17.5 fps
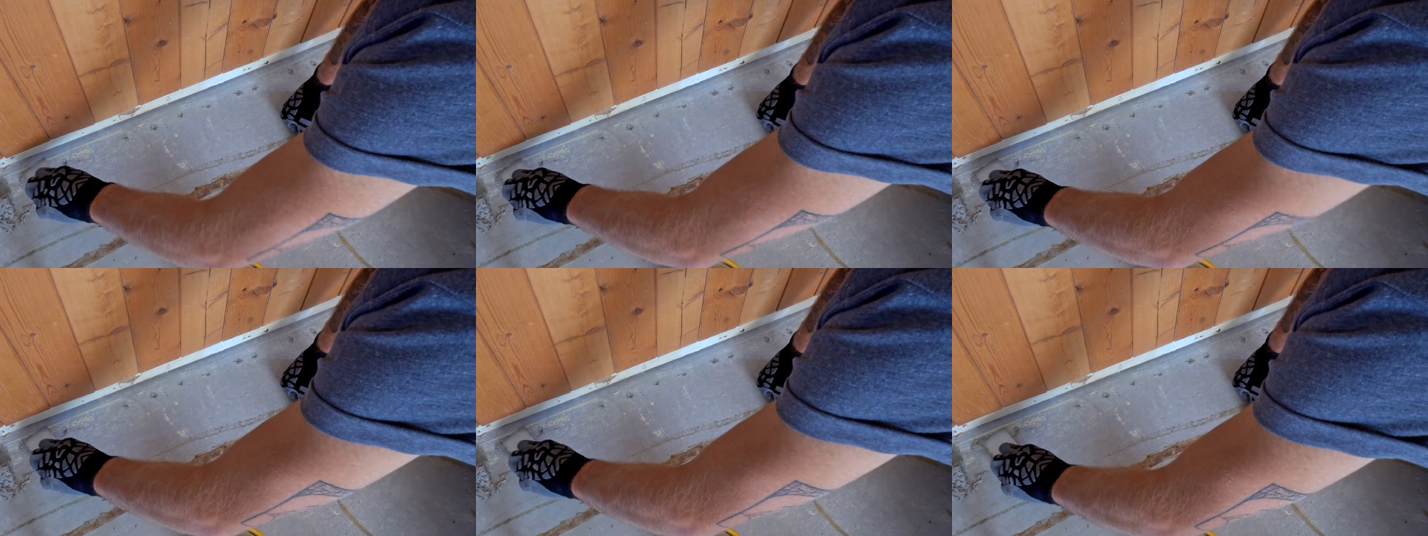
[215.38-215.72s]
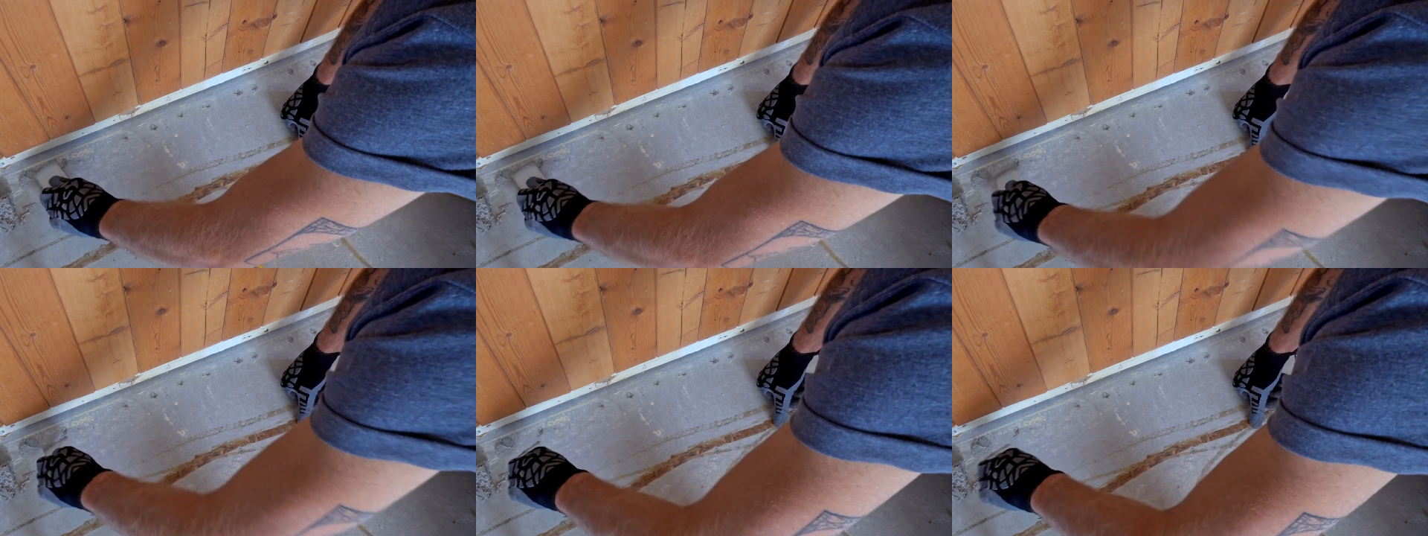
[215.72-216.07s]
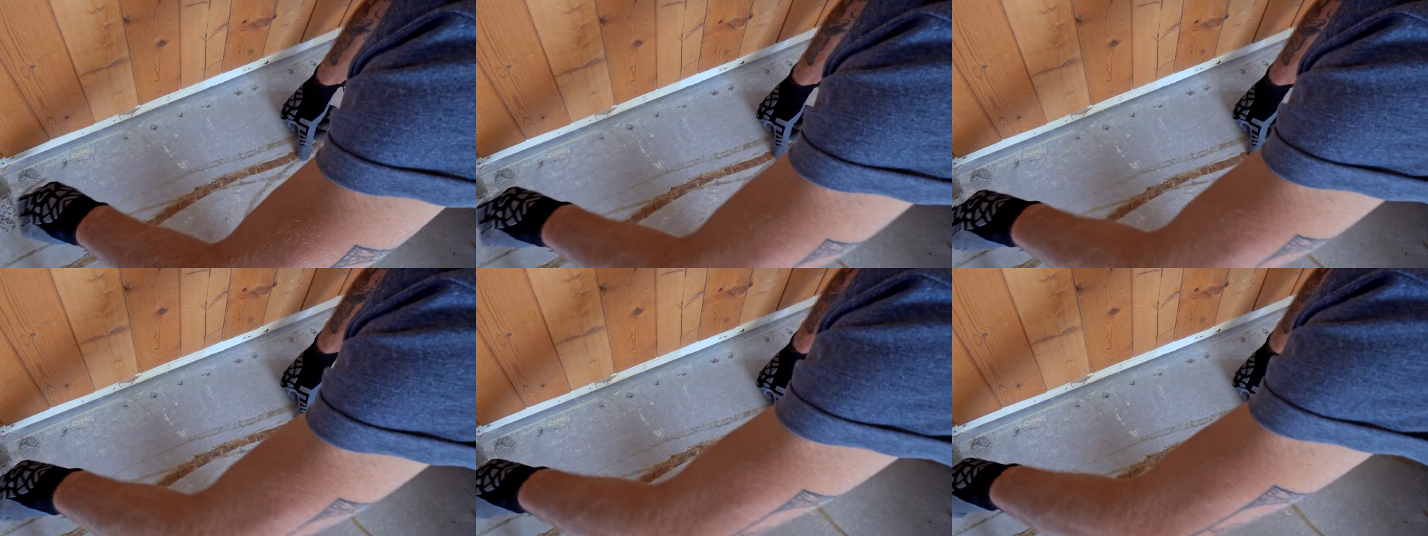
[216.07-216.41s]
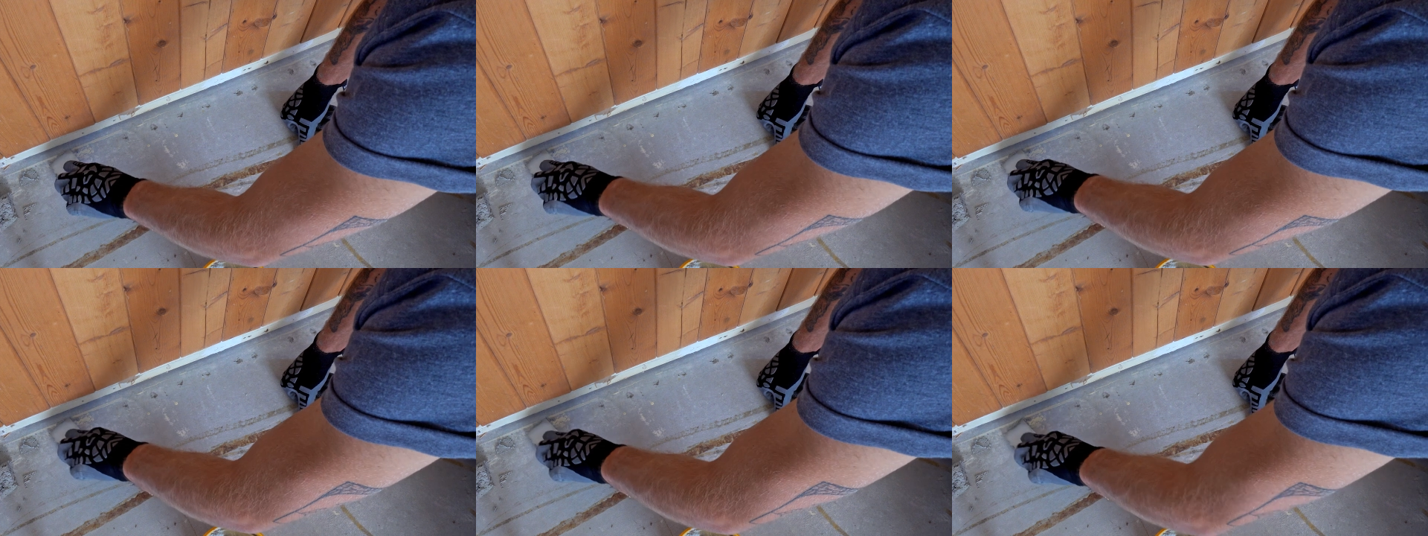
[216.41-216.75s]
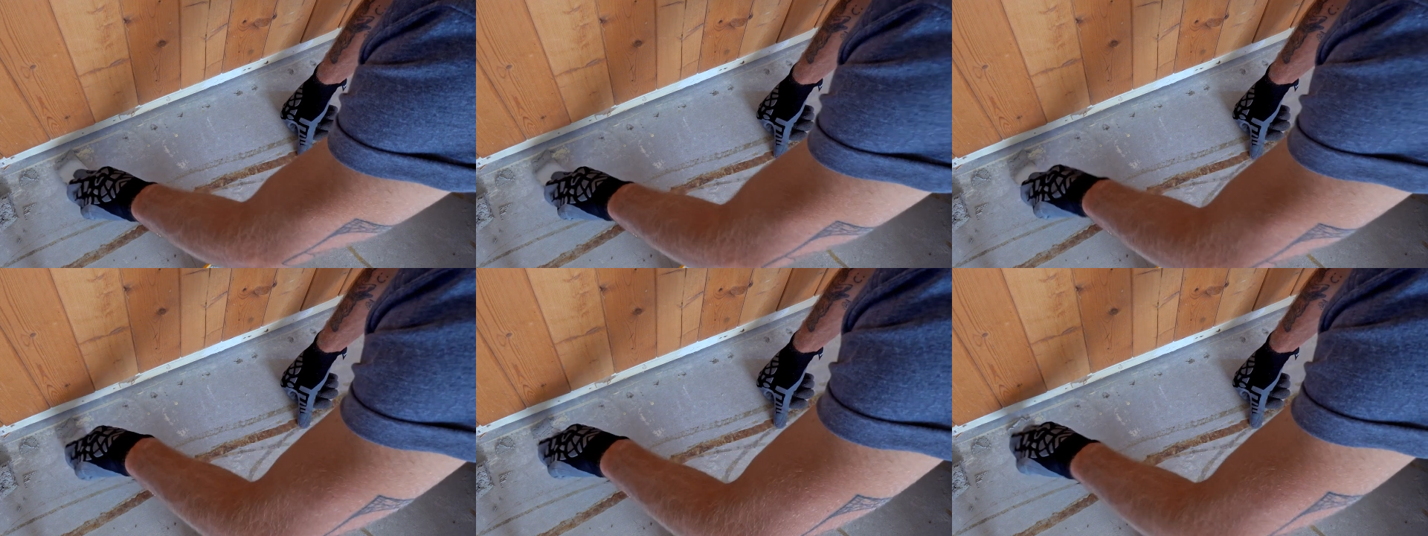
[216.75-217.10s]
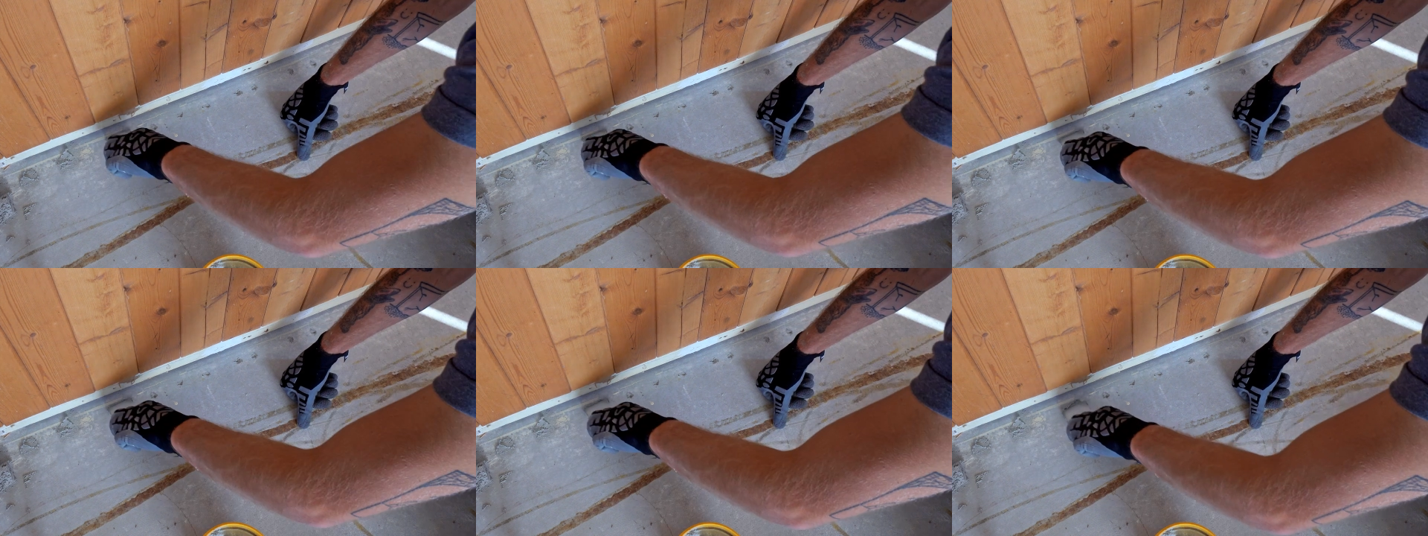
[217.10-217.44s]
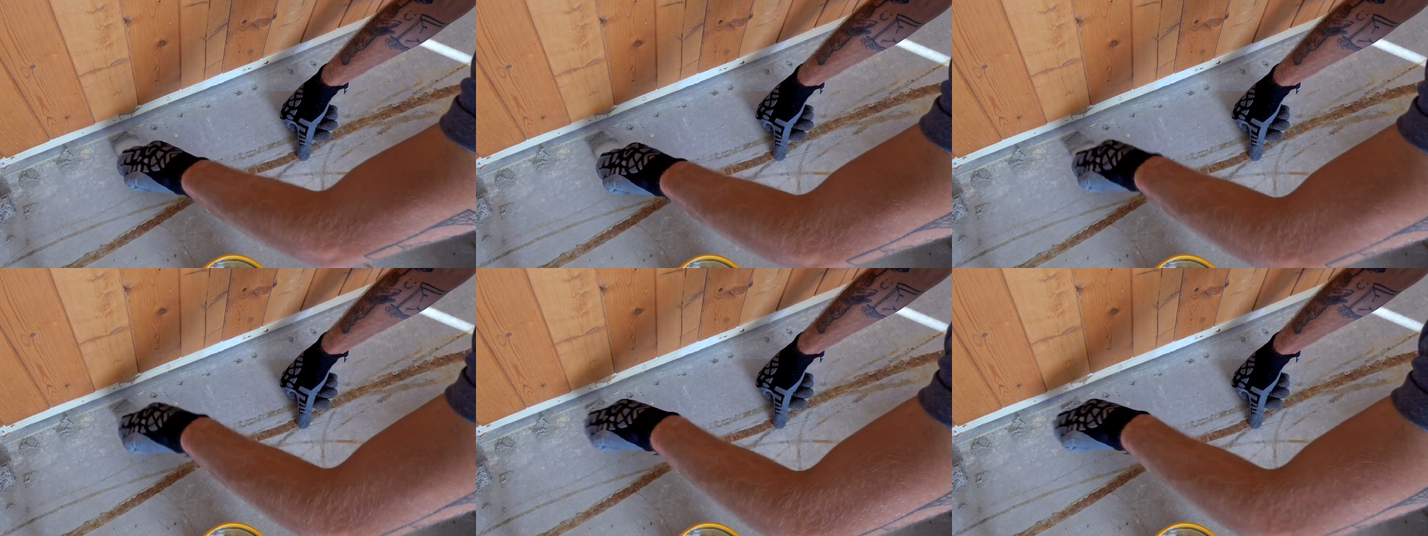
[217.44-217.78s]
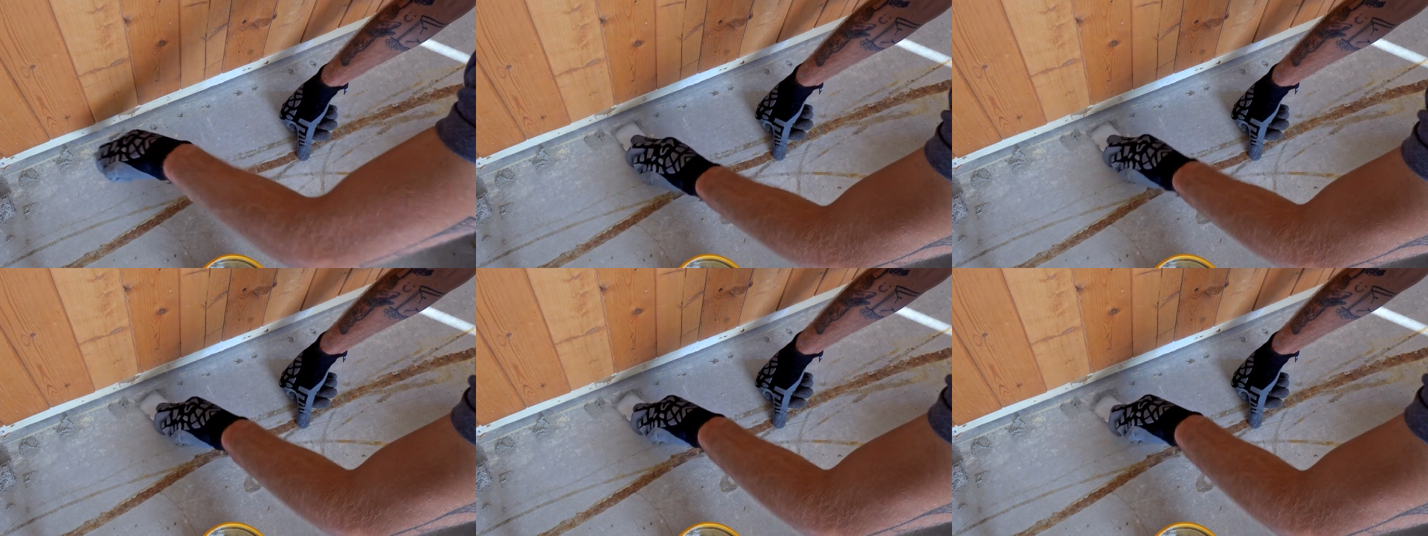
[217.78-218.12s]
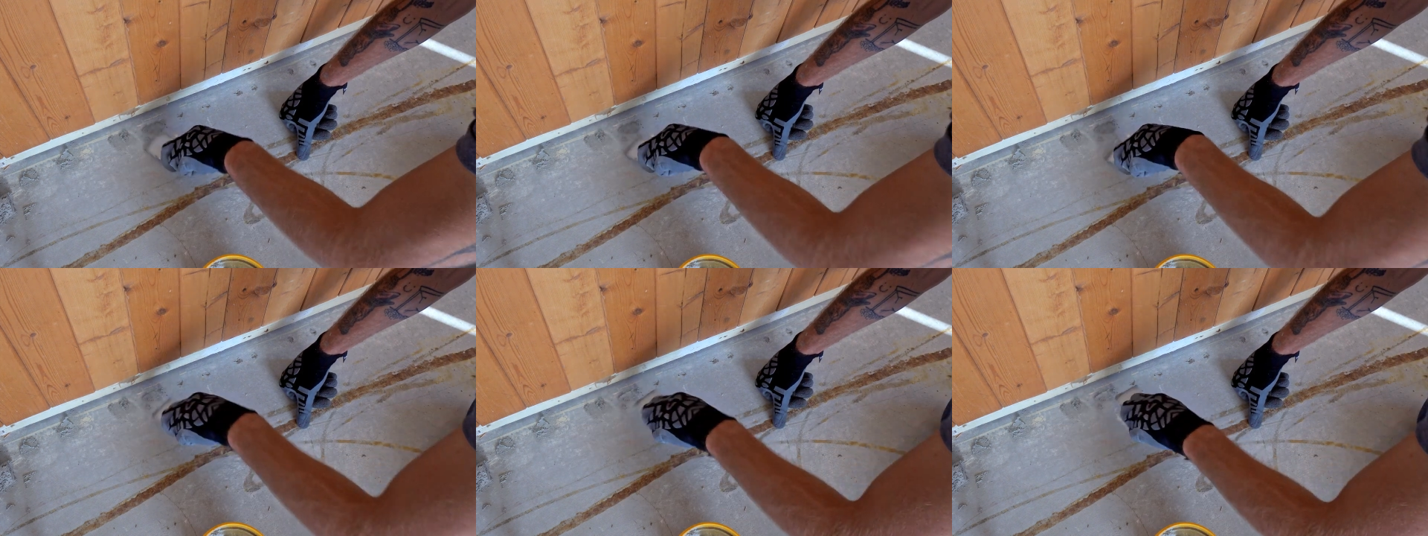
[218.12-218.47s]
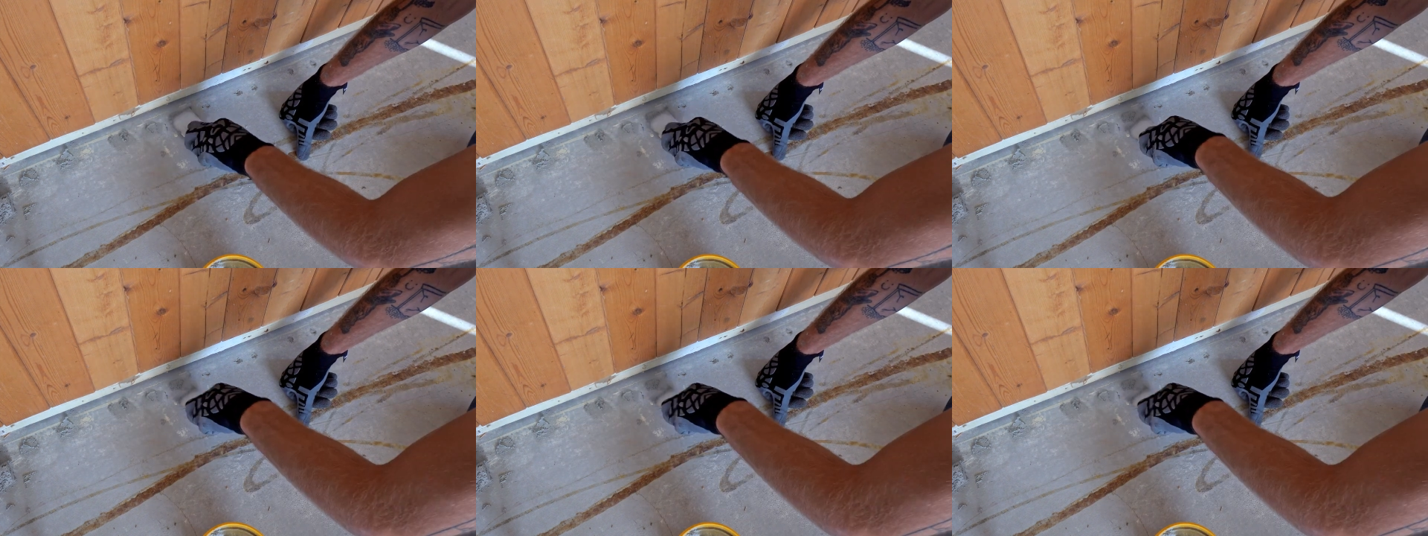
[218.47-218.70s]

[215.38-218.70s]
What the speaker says: [unreadable: no face in view]